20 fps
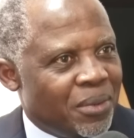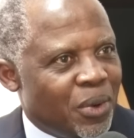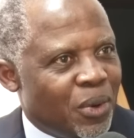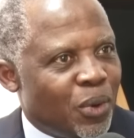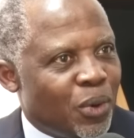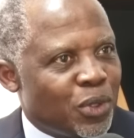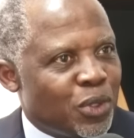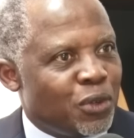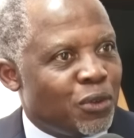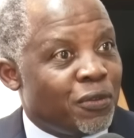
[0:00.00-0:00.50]

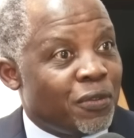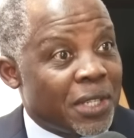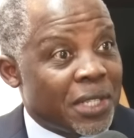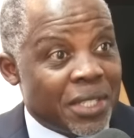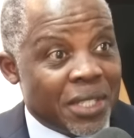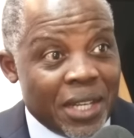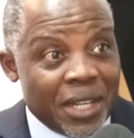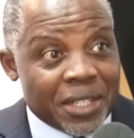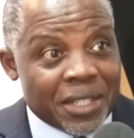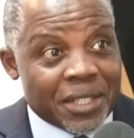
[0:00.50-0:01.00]
or to
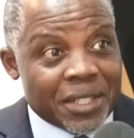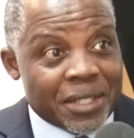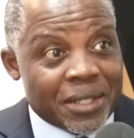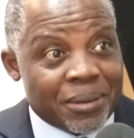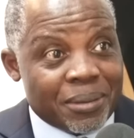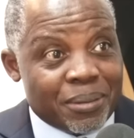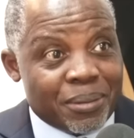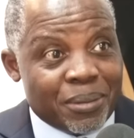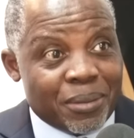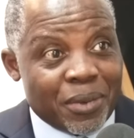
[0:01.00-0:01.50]

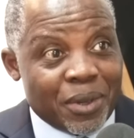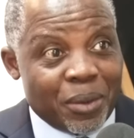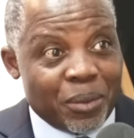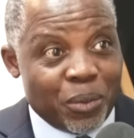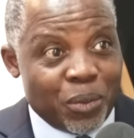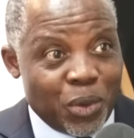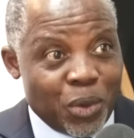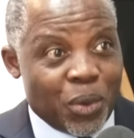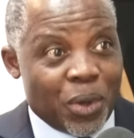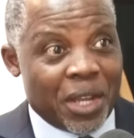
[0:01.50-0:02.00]
facilities?
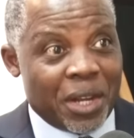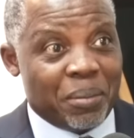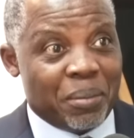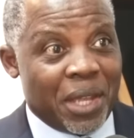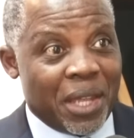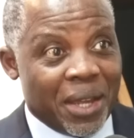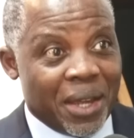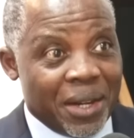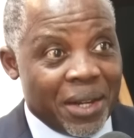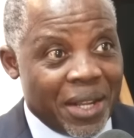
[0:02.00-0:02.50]
You can
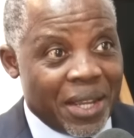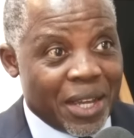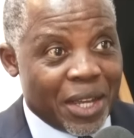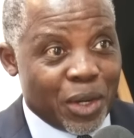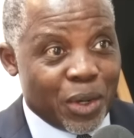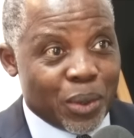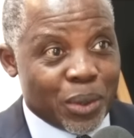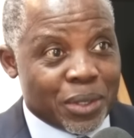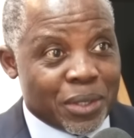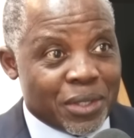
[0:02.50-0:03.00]
make a
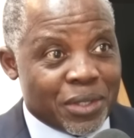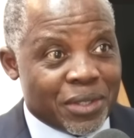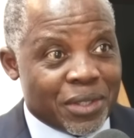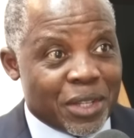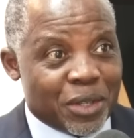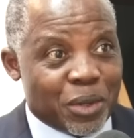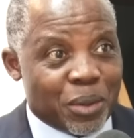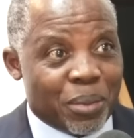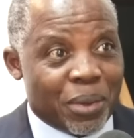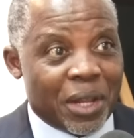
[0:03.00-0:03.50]
diagnosis
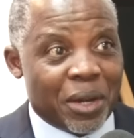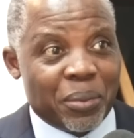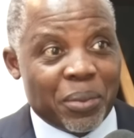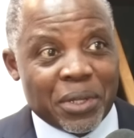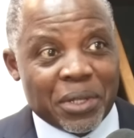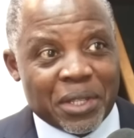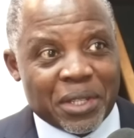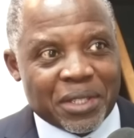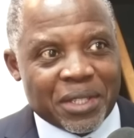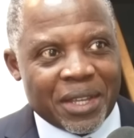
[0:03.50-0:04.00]
that your blood
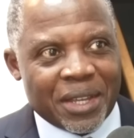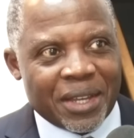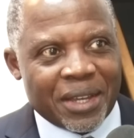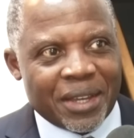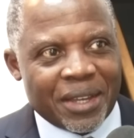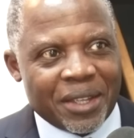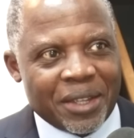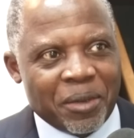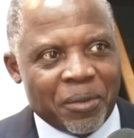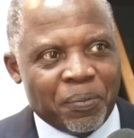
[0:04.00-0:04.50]
pressure is
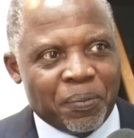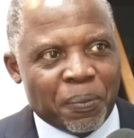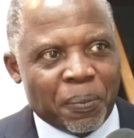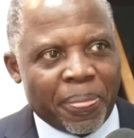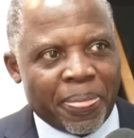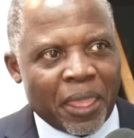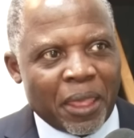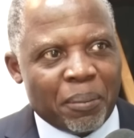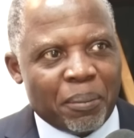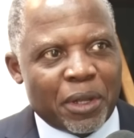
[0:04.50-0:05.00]
high,
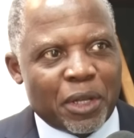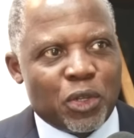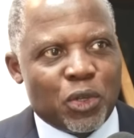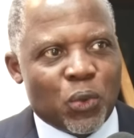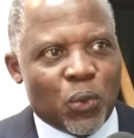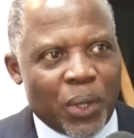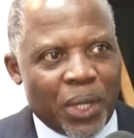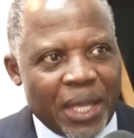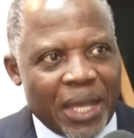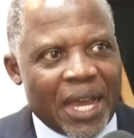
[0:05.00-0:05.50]
but
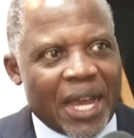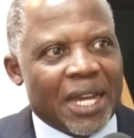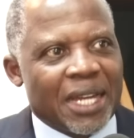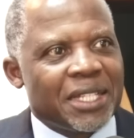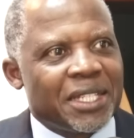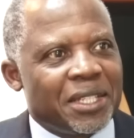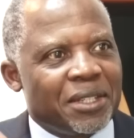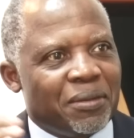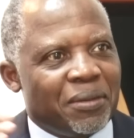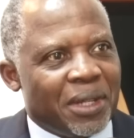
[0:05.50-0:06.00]
do we
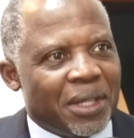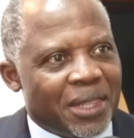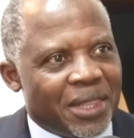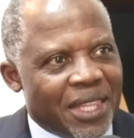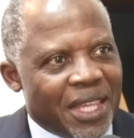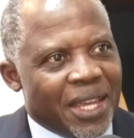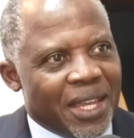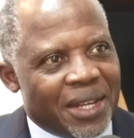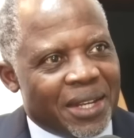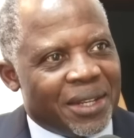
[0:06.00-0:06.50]
actively
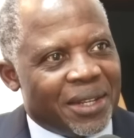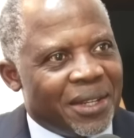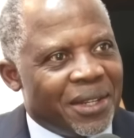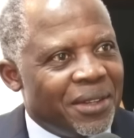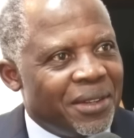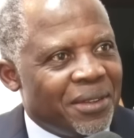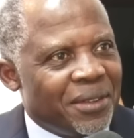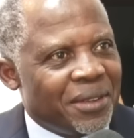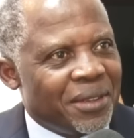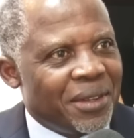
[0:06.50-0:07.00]
then
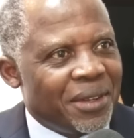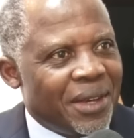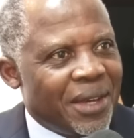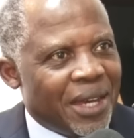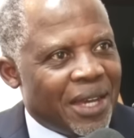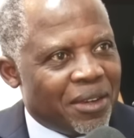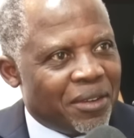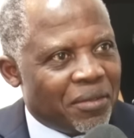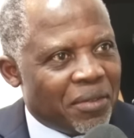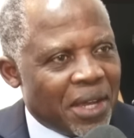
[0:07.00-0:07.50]

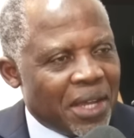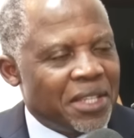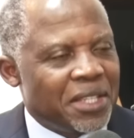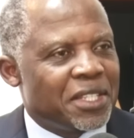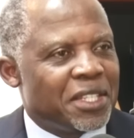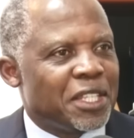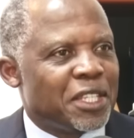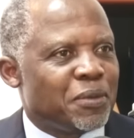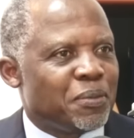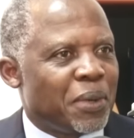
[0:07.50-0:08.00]

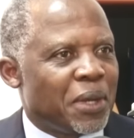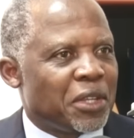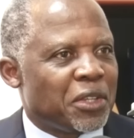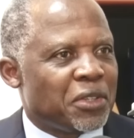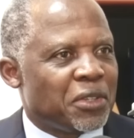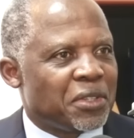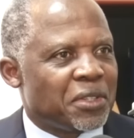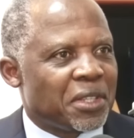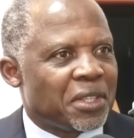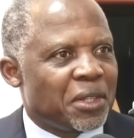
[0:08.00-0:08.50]
advise these
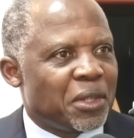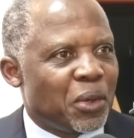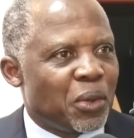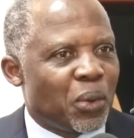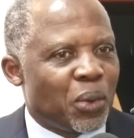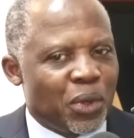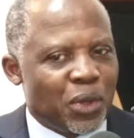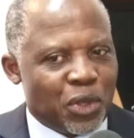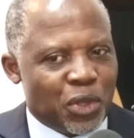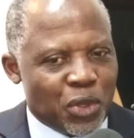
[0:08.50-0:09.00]
patients that,
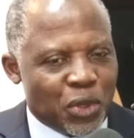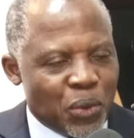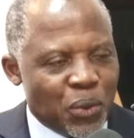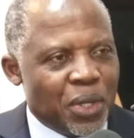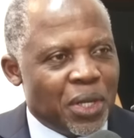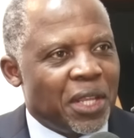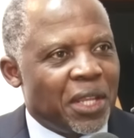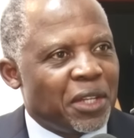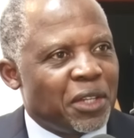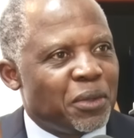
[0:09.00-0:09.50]
look,
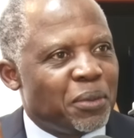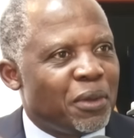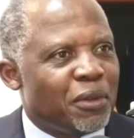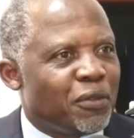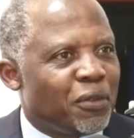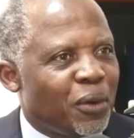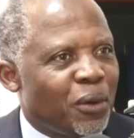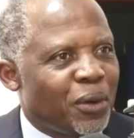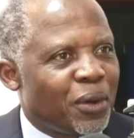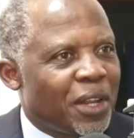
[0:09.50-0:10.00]
you need to be
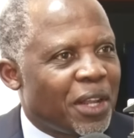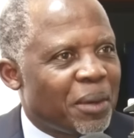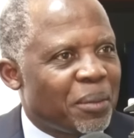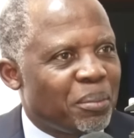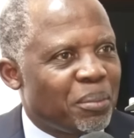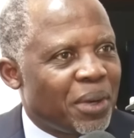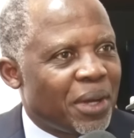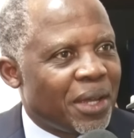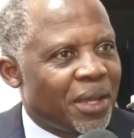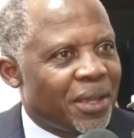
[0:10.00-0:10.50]
followed
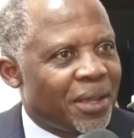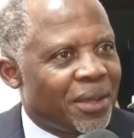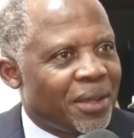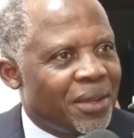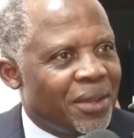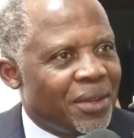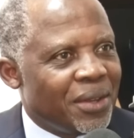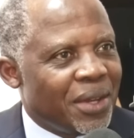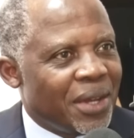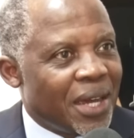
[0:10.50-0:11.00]
up by
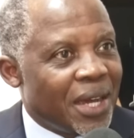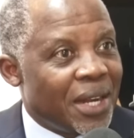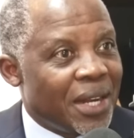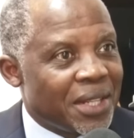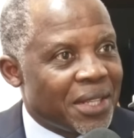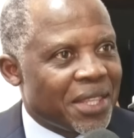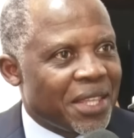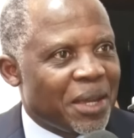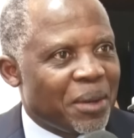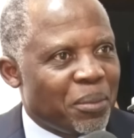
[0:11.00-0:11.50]
a
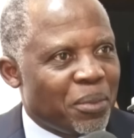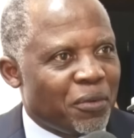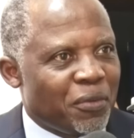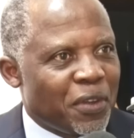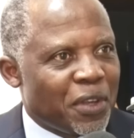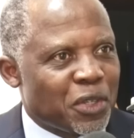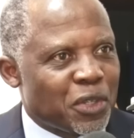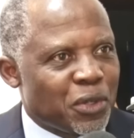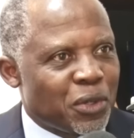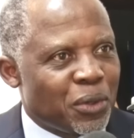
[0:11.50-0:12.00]
healthcare
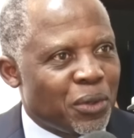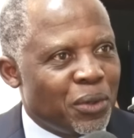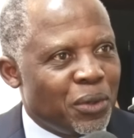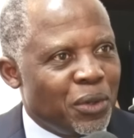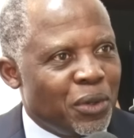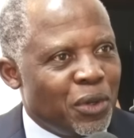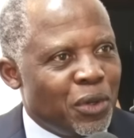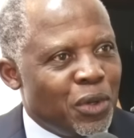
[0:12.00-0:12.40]
professional